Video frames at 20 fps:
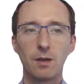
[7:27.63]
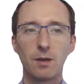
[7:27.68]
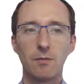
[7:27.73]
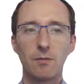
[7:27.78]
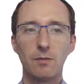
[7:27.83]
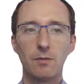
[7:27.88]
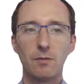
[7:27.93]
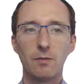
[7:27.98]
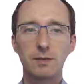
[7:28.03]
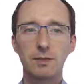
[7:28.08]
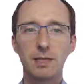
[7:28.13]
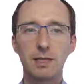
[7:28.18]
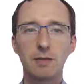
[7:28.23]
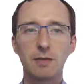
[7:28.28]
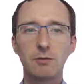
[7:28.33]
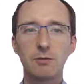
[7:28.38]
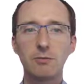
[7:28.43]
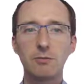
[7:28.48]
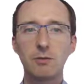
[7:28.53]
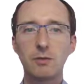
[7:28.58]
We
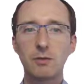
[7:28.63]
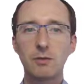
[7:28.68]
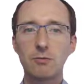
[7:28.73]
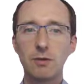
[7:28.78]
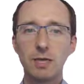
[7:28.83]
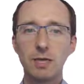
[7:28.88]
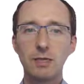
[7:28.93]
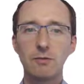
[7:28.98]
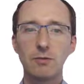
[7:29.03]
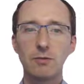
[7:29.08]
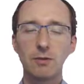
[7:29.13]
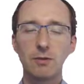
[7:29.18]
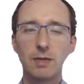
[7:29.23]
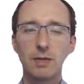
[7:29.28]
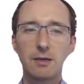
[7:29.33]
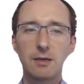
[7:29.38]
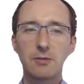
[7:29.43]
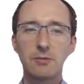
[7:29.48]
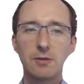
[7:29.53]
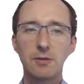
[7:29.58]
distinguish between graceful and
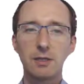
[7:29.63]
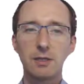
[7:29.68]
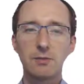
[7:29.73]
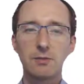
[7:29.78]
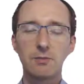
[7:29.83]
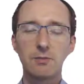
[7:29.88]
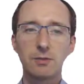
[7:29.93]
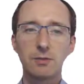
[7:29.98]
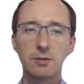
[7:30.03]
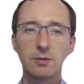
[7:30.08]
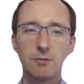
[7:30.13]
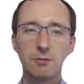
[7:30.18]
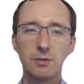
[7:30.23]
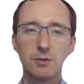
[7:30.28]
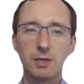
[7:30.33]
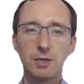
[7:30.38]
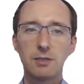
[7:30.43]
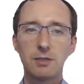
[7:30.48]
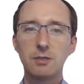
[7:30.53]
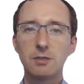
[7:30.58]
ungraceful
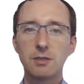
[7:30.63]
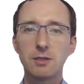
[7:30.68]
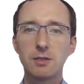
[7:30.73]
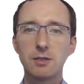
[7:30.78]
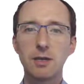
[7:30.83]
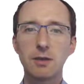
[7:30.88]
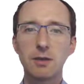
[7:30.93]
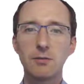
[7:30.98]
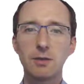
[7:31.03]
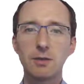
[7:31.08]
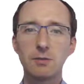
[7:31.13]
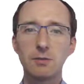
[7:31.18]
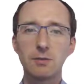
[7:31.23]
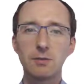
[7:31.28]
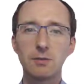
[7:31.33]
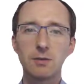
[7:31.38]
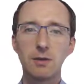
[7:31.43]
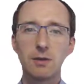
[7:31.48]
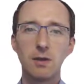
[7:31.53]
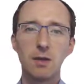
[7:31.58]
termination
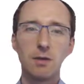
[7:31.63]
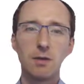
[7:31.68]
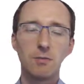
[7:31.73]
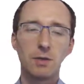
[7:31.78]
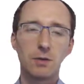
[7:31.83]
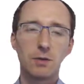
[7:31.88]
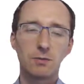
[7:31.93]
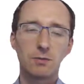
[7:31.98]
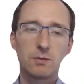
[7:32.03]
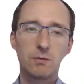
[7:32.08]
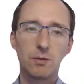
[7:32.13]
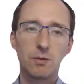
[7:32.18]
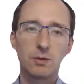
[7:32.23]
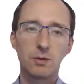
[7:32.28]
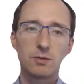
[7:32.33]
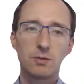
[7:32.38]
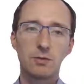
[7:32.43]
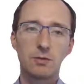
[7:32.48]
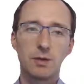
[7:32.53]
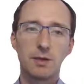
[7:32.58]
scenarios because we
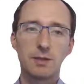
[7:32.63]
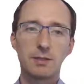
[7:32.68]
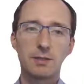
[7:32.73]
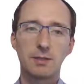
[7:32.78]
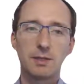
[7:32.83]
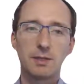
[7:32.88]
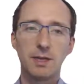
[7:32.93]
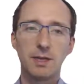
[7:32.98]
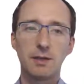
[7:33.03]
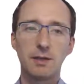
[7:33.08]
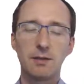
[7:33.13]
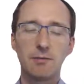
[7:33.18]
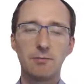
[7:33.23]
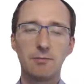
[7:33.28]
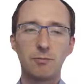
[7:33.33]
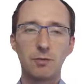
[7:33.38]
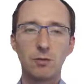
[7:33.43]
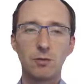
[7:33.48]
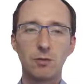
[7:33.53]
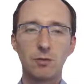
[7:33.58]
wanted to understand if
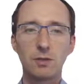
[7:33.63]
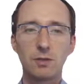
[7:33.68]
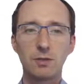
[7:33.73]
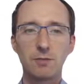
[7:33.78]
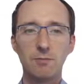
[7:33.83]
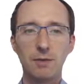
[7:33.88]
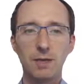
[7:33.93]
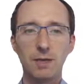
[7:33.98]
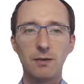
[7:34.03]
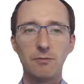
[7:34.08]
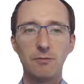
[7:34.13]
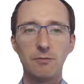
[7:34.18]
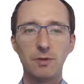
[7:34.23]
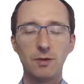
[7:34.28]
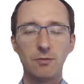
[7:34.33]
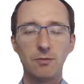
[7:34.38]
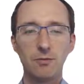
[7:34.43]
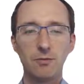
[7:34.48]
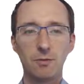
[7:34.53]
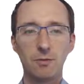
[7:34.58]
brokers
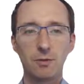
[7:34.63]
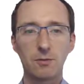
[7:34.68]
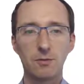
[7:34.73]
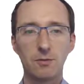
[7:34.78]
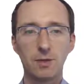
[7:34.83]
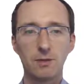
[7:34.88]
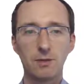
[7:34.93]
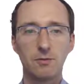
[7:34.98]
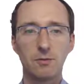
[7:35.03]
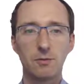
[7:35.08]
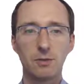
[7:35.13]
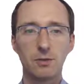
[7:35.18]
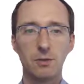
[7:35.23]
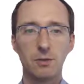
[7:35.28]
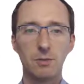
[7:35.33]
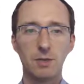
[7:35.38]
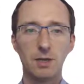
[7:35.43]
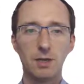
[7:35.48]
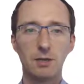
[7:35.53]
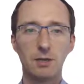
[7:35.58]
benefit from a graceful
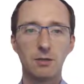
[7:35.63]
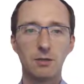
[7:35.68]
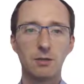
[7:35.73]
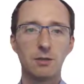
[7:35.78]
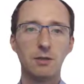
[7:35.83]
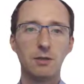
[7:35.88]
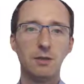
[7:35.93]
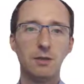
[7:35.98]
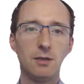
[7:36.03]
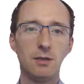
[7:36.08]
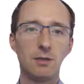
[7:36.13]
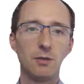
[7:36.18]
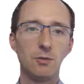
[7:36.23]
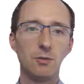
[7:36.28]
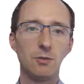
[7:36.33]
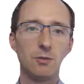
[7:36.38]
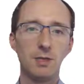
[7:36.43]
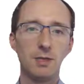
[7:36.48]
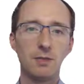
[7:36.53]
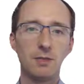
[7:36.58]
termination in a
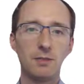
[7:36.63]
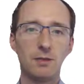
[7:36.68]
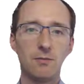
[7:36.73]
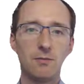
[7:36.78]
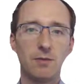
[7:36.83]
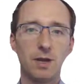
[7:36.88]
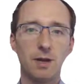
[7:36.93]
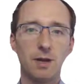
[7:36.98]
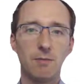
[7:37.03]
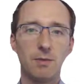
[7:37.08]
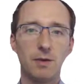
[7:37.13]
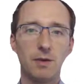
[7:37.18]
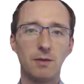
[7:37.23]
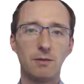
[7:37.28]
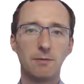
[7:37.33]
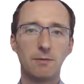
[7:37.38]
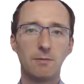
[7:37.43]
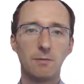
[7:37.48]
Kubernetes environment.